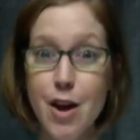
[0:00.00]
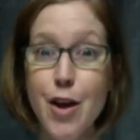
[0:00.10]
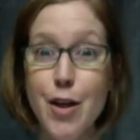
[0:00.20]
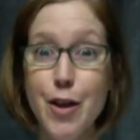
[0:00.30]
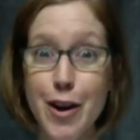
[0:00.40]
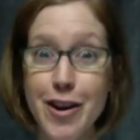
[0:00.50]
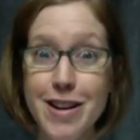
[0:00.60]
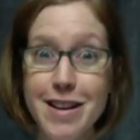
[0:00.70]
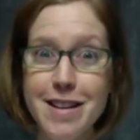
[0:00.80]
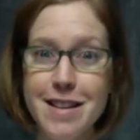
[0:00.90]

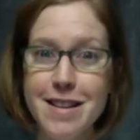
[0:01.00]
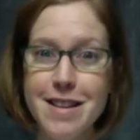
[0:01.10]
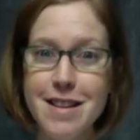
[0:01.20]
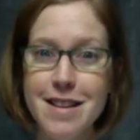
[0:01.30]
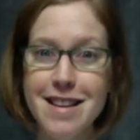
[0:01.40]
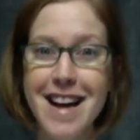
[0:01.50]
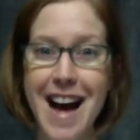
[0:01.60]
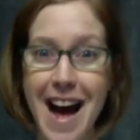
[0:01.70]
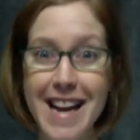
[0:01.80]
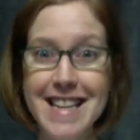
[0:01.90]
Third,
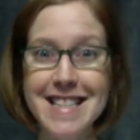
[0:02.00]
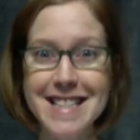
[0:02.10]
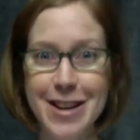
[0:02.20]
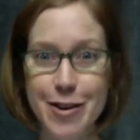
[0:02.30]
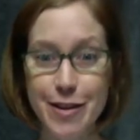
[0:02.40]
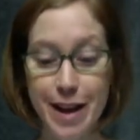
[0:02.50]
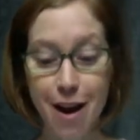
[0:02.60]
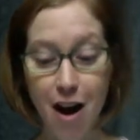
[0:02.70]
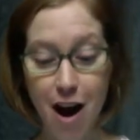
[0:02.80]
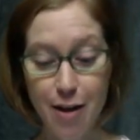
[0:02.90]
I consider the
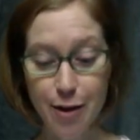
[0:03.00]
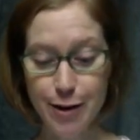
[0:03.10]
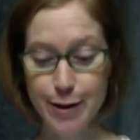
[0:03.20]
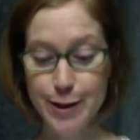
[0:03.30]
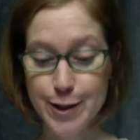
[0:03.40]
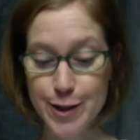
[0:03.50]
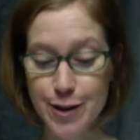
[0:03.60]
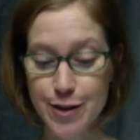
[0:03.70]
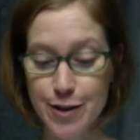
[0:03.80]
authors.